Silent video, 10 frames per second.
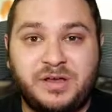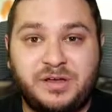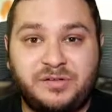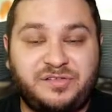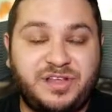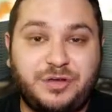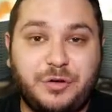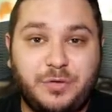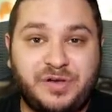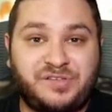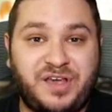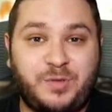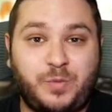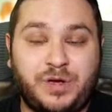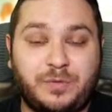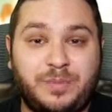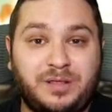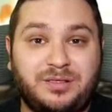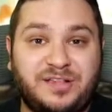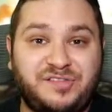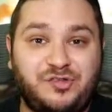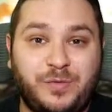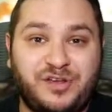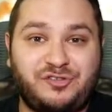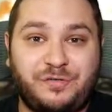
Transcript: DD Crow is a weaker but less situational